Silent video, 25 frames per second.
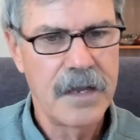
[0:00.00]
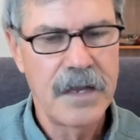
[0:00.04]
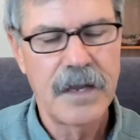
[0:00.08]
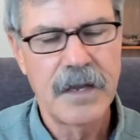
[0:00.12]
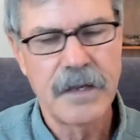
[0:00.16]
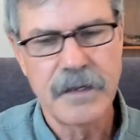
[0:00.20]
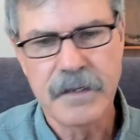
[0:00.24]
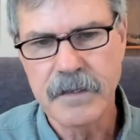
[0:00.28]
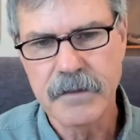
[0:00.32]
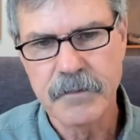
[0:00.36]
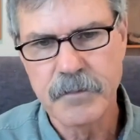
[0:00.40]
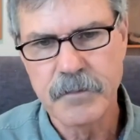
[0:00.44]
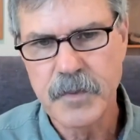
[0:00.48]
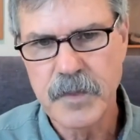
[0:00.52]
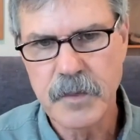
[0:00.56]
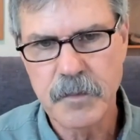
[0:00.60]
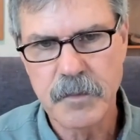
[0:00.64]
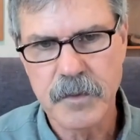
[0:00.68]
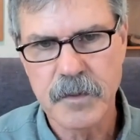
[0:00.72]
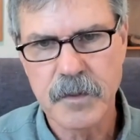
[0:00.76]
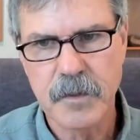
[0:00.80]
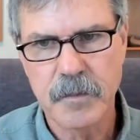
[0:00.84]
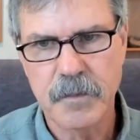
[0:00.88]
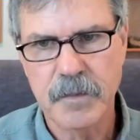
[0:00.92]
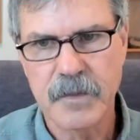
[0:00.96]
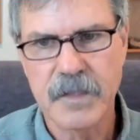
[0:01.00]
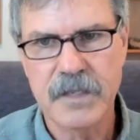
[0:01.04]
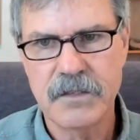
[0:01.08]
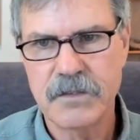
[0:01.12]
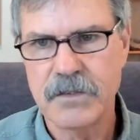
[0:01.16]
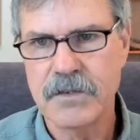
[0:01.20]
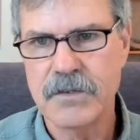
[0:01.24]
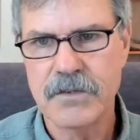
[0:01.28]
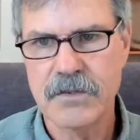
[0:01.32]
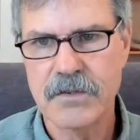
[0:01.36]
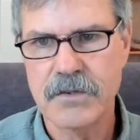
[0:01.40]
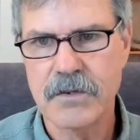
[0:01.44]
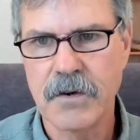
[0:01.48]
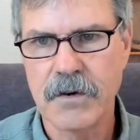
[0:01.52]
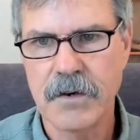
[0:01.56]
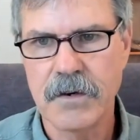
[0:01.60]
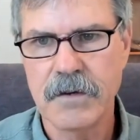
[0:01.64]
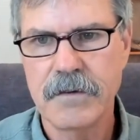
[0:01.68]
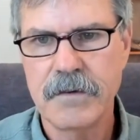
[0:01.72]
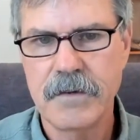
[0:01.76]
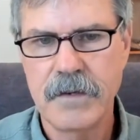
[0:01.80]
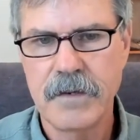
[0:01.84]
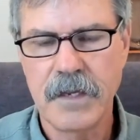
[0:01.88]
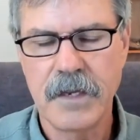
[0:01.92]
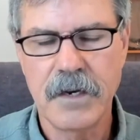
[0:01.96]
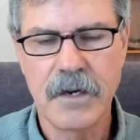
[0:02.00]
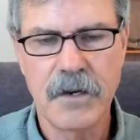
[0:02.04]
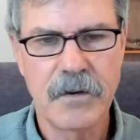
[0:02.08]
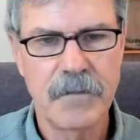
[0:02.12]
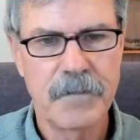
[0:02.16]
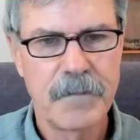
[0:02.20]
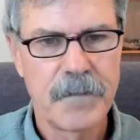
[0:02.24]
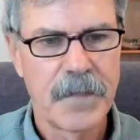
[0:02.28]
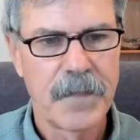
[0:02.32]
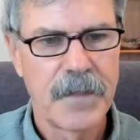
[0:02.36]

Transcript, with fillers: and give people a place to start, you know?